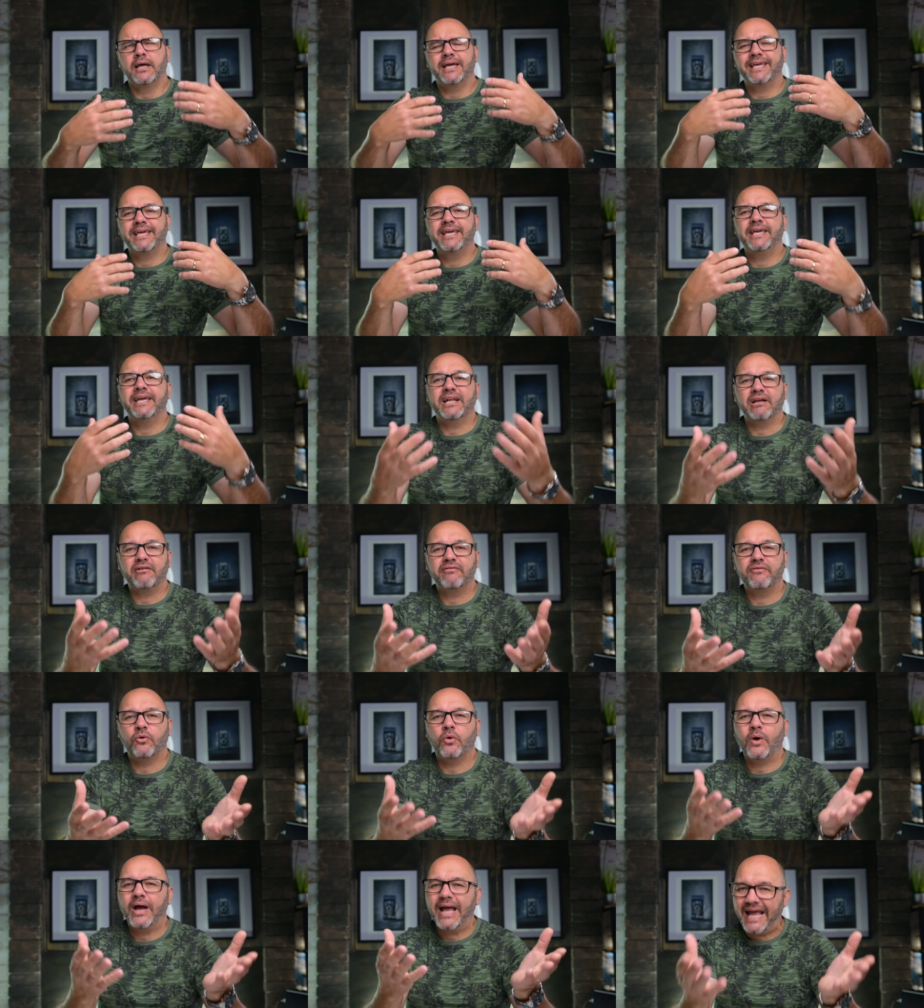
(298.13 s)
cater
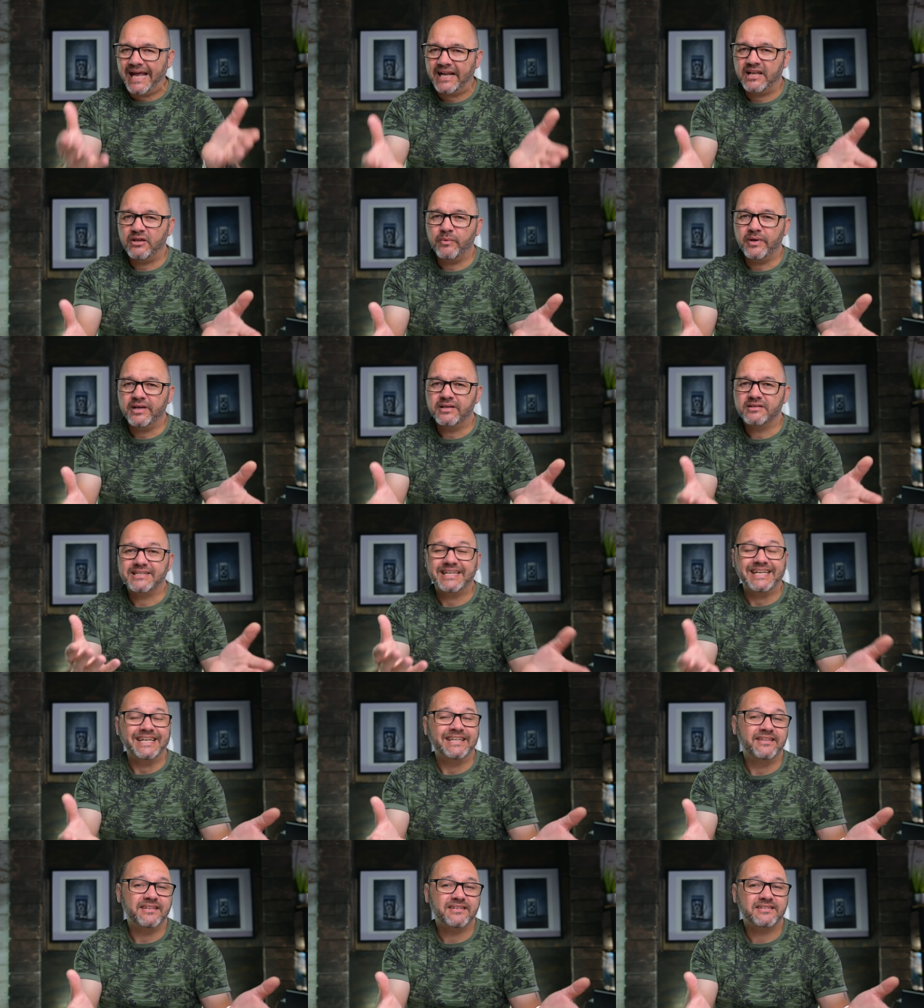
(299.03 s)
for anyways
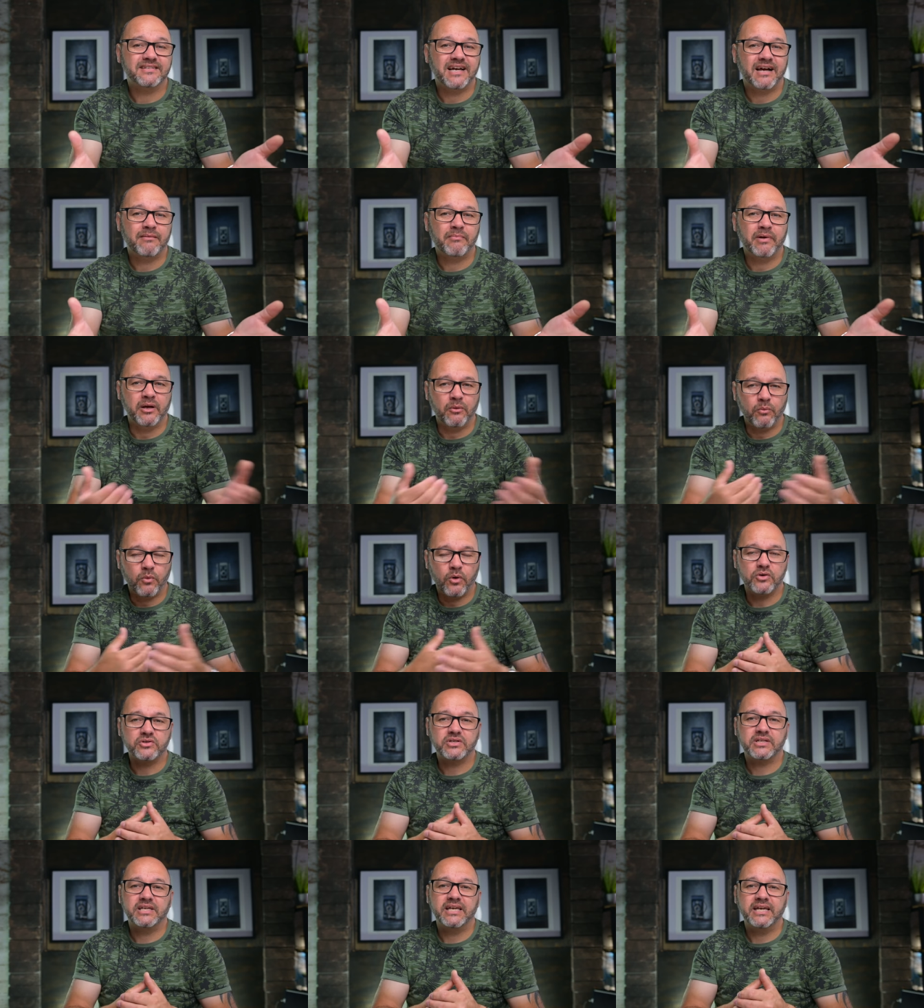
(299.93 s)
in this camera. It
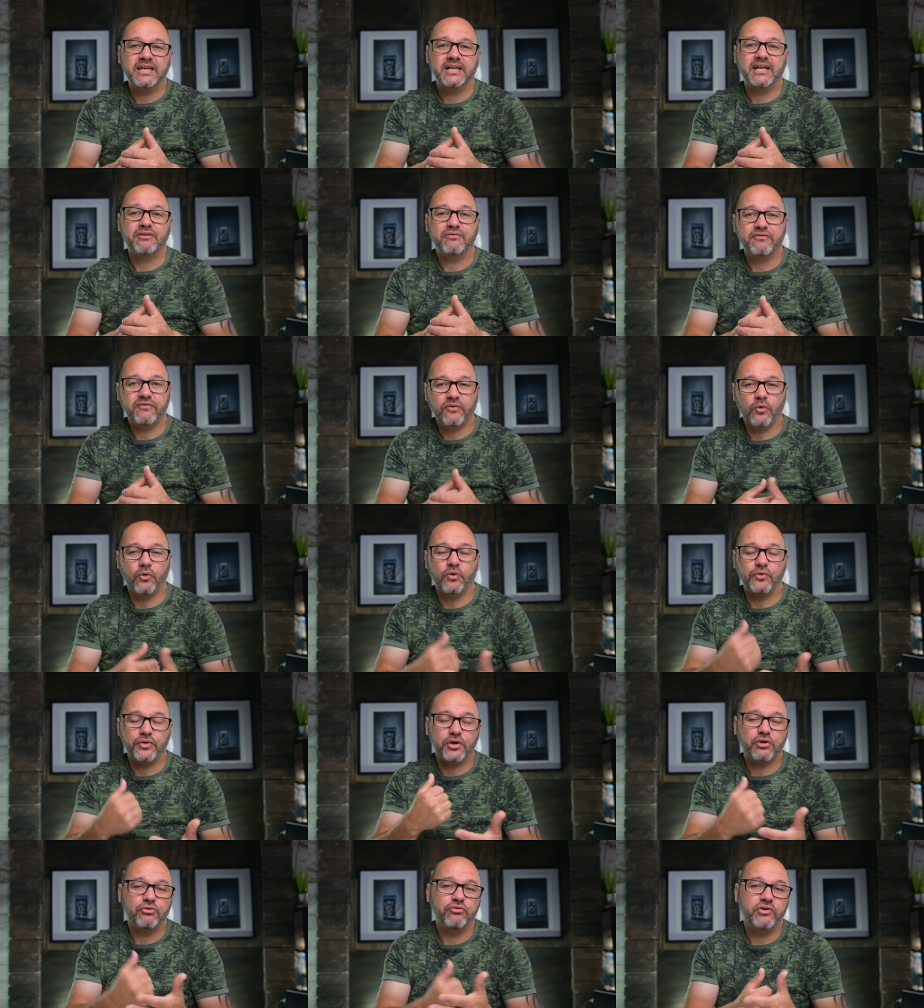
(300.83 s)
was catered for
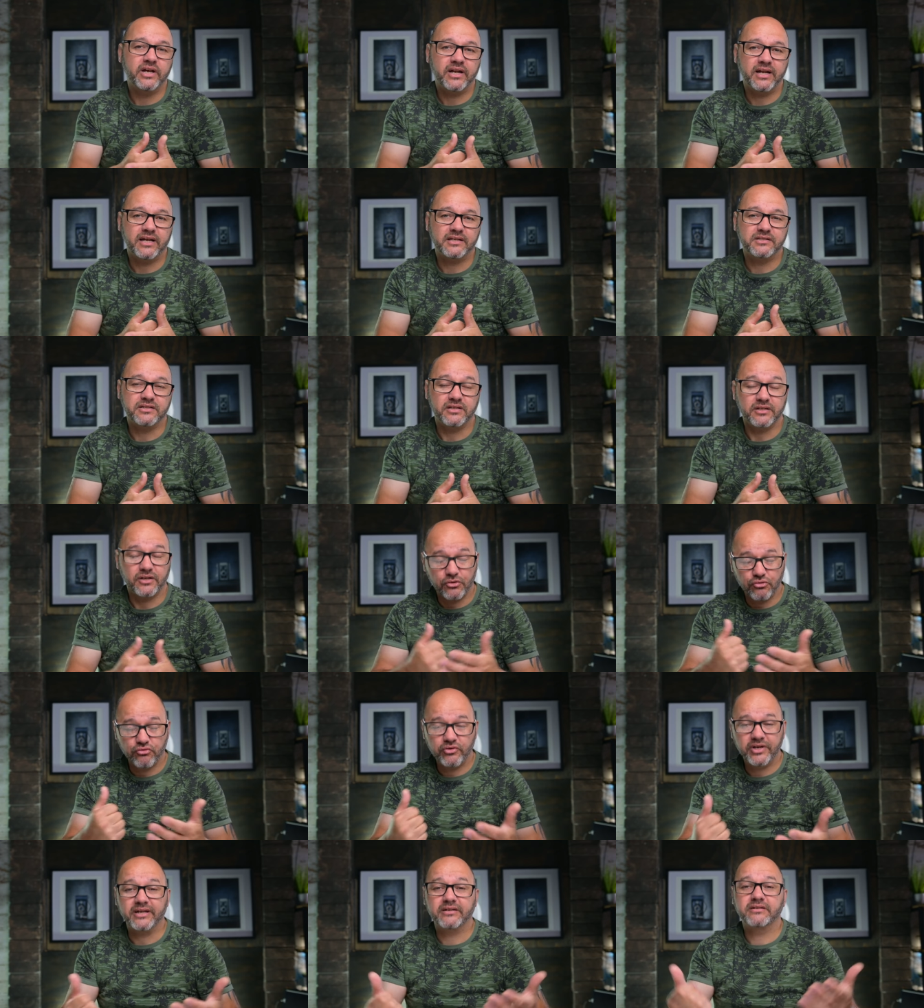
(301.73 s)
the creator to
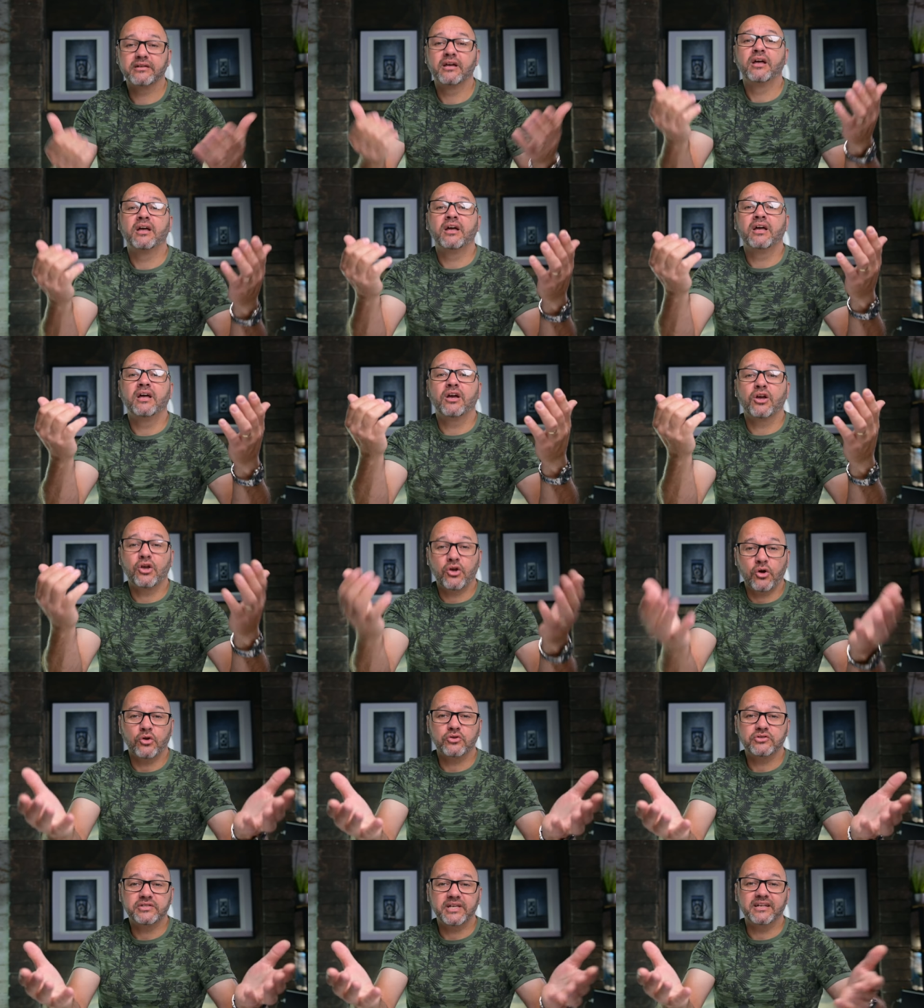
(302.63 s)
create
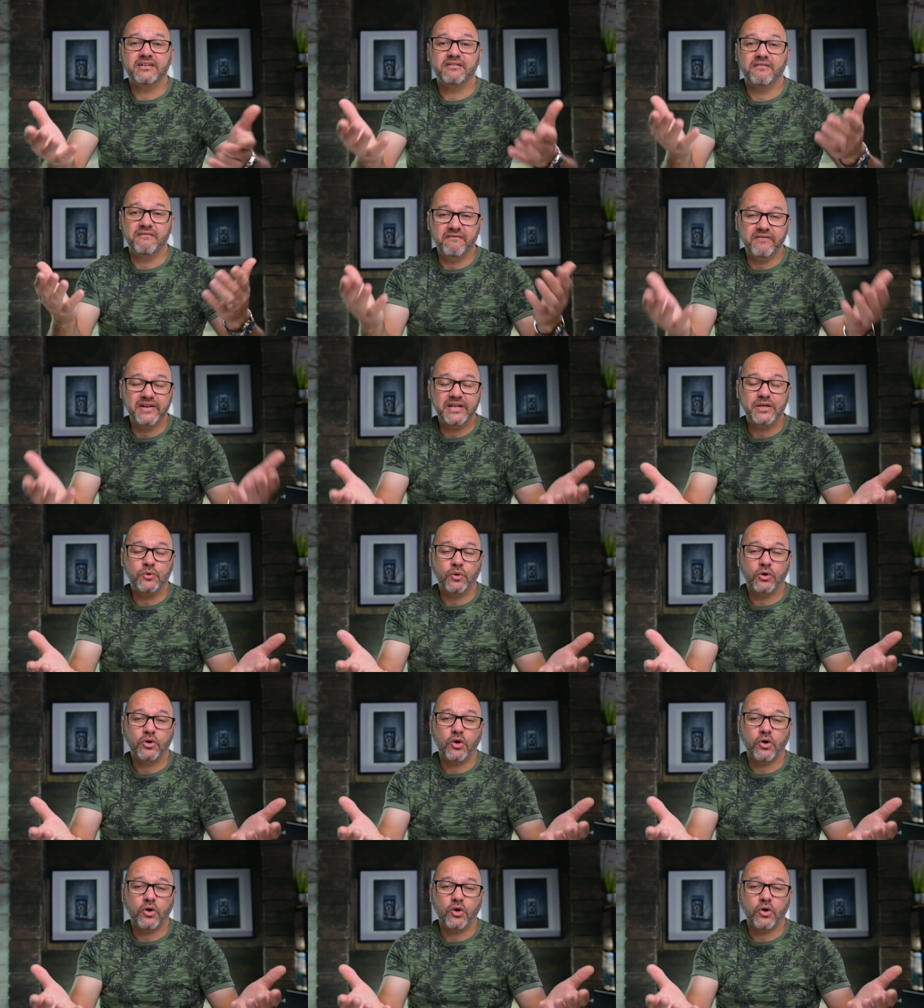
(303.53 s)
content, video